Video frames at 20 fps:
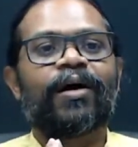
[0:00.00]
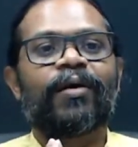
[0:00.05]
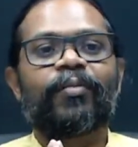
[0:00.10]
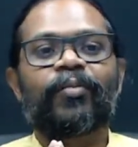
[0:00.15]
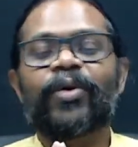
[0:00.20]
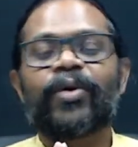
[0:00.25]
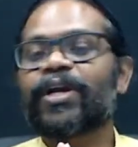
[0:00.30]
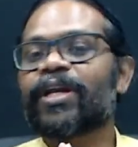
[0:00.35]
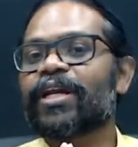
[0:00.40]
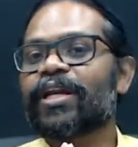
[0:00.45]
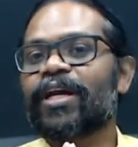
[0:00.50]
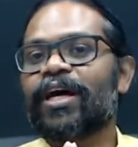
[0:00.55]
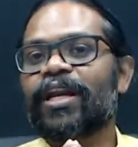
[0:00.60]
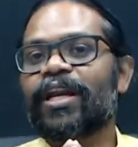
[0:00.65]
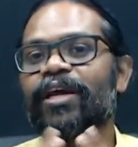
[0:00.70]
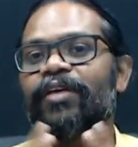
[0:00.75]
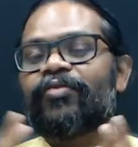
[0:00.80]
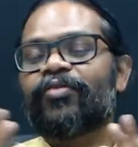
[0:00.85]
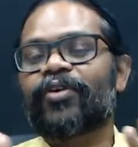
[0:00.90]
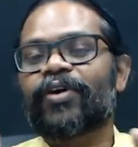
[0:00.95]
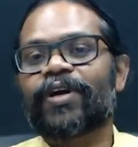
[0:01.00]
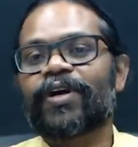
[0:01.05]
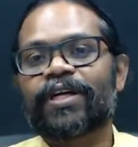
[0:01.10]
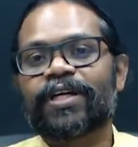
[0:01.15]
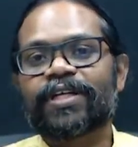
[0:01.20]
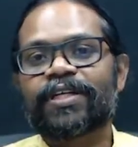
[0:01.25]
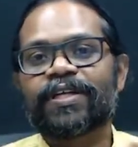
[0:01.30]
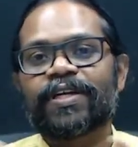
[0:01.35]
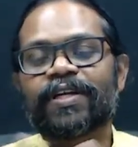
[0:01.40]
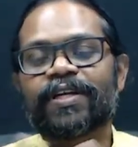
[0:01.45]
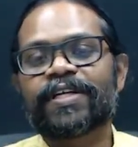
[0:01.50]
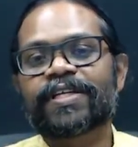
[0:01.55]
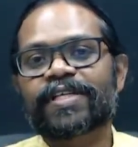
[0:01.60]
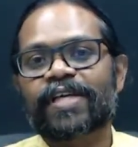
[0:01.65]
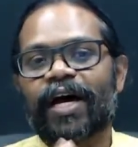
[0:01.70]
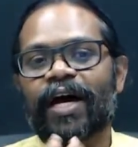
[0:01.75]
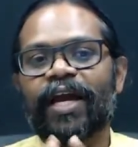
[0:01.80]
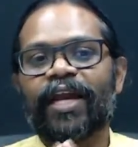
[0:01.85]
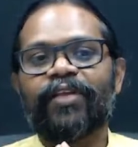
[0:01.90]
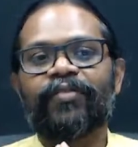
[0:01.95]
Particularly for
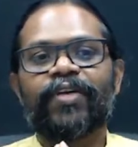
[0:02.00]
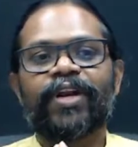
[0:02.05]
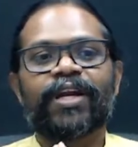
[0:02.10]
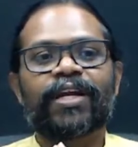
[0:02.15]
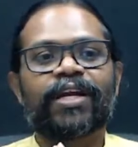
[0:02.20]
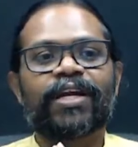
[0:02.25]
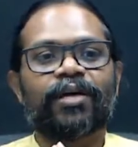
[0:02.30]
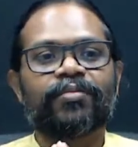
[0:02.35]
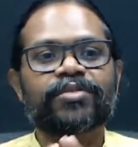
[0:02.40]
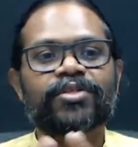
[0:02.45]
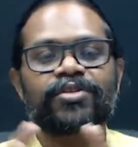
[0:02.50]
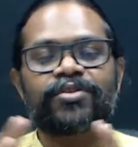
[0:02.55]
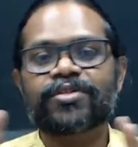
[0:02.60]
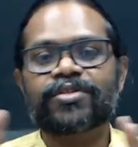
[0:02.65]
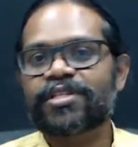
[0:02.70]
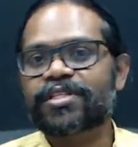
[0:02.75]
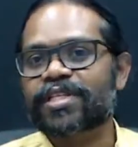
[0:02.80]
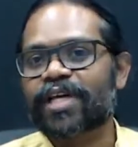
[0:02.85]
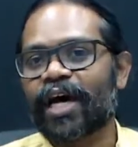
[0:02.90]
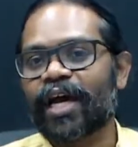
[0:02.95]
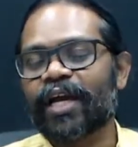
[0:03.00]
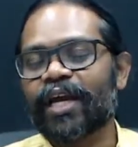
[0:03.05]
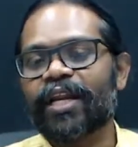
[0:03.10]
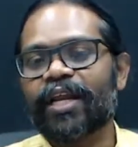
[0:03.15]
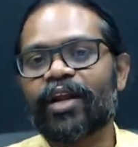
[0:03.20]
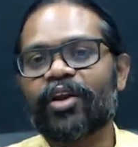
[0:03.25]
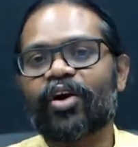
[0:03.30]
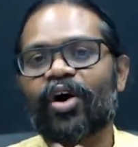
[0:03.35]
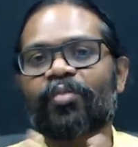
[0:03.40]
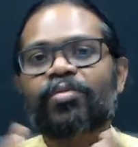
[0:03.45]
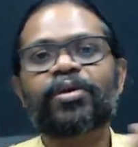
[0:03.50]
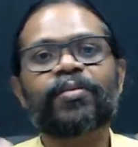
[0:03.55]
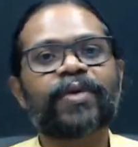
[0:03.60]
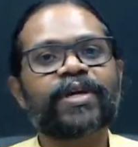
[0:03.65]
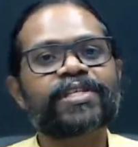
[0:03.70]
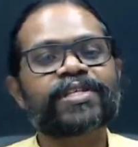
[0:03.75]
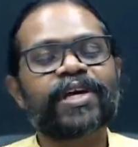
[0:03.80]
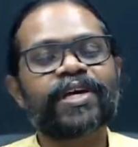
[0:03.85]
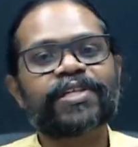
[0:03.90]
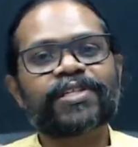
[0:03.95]
design, when it comes to design and
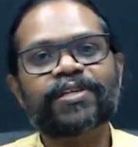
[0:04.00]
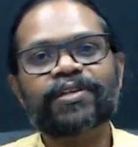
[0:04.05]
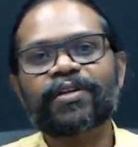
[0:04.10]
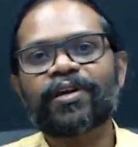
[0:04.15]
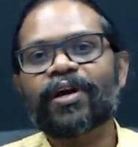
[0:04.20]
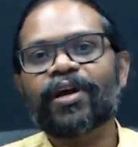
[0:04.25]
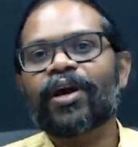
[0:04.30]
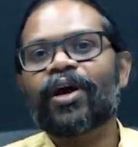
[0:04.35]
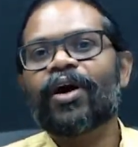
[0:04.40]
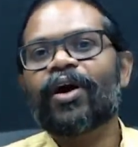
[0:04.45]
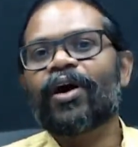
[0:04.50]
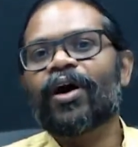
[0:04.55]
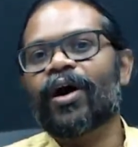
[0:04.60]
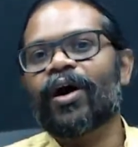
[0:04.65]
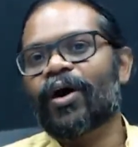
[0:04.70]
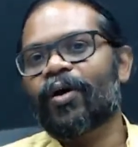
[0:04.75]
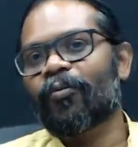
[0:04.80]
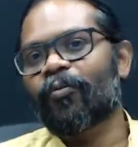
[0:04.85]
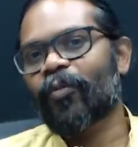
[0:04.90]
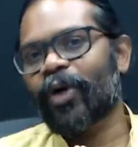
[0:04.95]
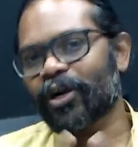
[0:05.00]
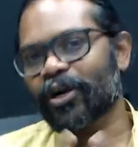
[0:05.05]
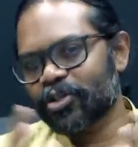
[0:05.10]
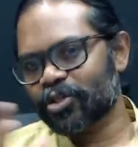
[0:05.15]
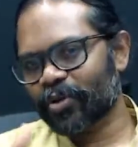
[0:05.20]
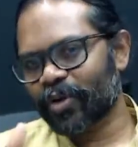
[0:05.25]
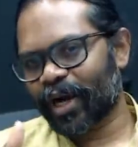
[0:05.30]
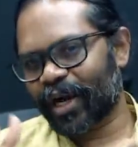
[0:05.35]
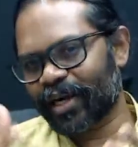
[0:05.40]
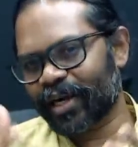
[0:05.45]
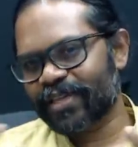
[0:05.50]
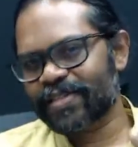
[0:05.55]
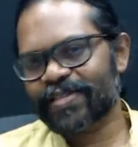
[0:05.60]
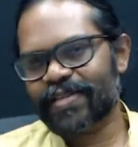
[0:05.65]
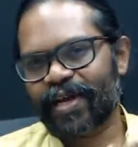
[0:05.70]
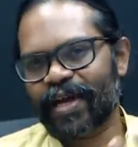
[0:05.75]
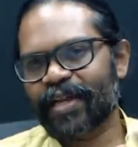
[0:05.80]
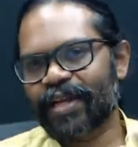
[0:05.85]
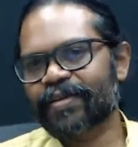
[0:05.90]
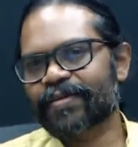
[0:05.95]
optimization, one should
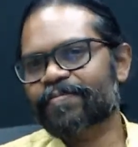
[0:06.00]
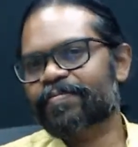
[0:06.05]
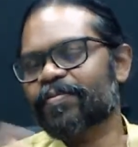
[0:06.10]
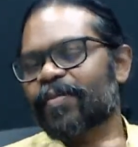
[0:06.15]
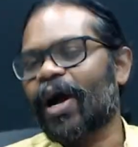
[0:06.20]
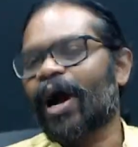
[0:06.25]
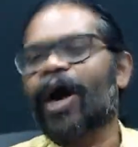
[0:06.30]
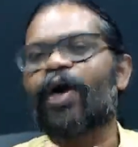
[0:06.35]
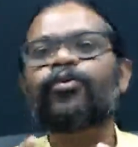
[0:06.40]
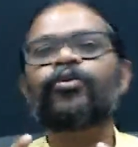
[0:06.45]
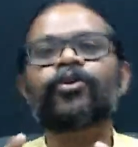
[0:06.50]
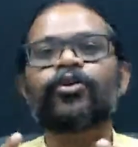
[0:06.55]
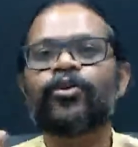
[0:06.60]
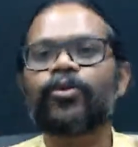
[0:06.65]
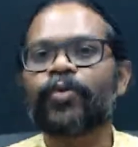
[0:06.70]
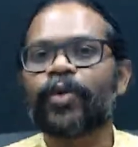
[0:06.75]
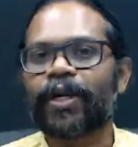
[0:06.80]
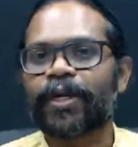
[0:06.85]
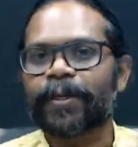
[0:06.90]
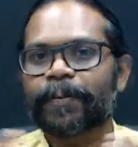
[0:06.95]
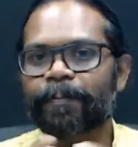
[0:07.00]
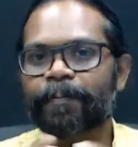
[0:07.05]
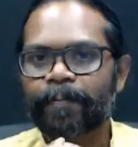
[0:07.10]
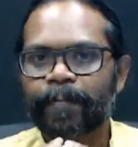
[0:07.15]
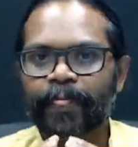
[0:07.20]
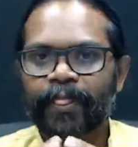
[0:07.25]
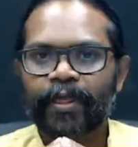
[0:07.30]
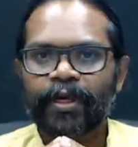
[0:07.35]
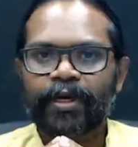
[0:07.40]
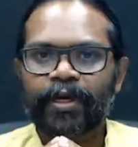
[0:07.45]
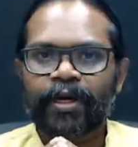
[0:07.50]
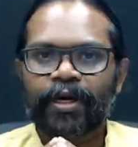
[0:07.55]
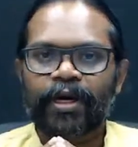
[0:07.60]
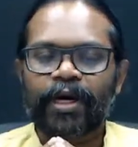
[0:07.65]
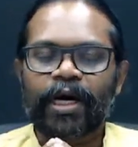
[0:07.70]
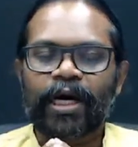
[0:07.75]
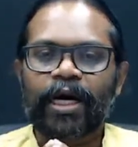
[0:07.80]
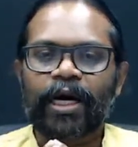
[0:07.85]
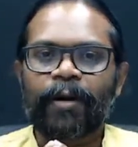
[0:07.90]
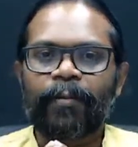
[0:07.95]
understand how to do it.
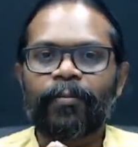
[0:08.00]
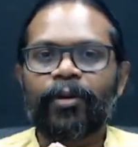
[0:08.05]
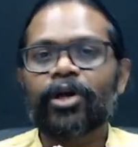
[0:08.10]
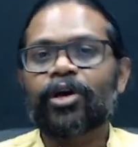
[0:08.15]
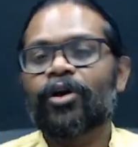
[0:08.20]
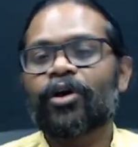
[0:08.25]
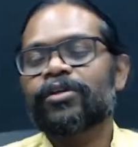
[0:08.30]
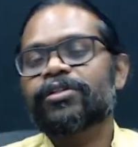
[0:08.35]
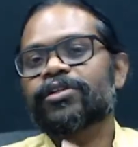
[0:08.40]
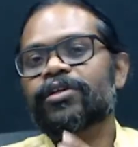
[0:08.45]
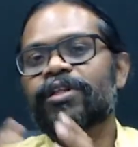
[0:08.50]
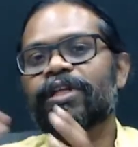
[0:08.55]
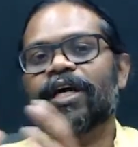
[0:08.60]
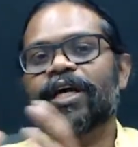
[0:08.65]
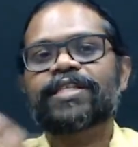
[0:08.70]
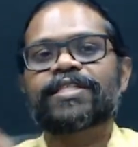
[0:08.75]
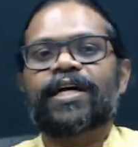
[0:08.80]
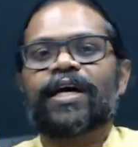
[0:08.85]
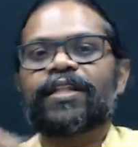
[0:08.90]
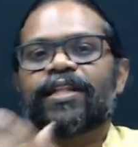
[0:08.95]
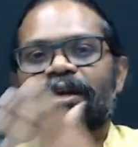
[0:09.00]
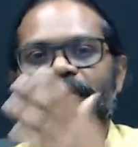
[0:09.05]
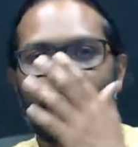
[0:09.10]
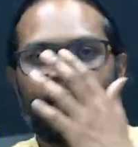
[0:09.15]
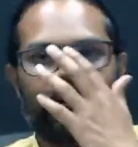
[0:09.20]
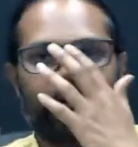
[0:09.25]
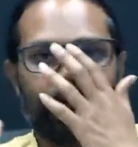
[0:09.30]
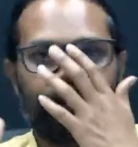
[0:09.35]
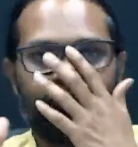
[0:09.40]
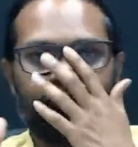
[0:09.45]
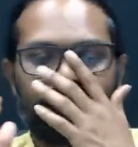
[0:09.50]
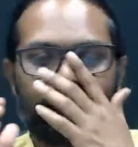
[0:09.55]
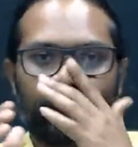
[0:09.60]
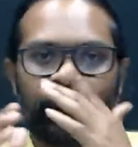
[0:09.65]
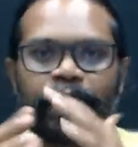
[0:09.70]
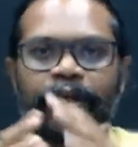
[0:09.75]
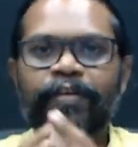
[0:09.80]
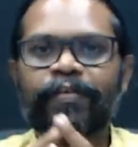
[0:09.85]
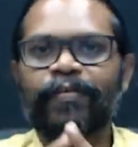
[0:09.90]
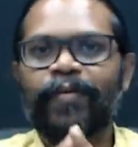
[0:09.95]
But also there is other part of
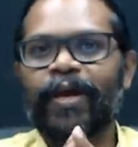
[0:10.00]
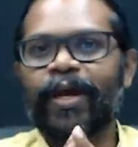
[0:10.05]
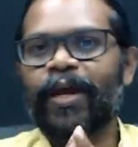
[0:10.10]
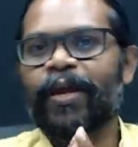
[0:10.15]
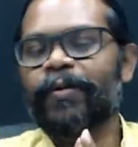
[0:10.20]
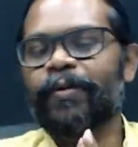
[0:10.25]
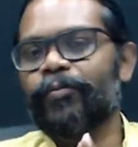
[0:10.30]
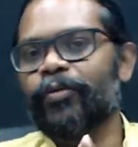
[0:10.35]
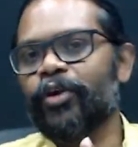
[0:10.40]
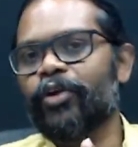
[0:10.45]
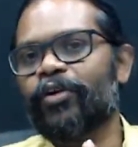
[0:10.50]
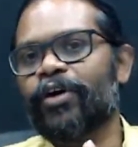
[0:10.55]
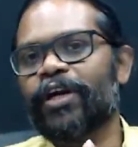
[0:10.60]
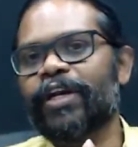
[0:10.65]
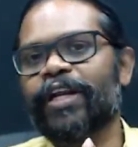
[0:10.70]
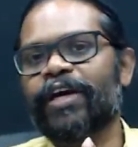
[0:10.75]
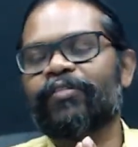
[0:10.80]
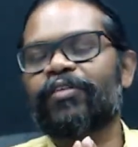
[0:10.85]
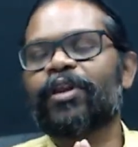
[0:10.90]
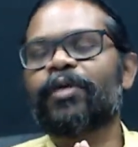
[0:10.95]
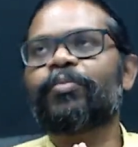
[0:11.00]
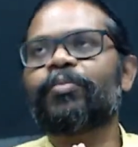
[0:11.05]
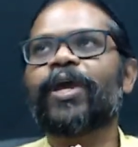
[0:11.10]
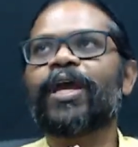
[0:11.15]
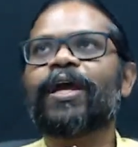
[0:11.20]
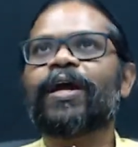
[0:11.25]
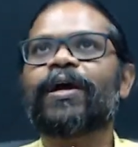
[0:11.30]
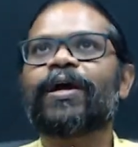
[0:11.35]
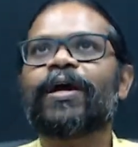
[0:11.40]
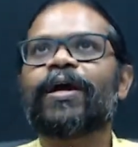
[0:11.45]
photonics where you are developing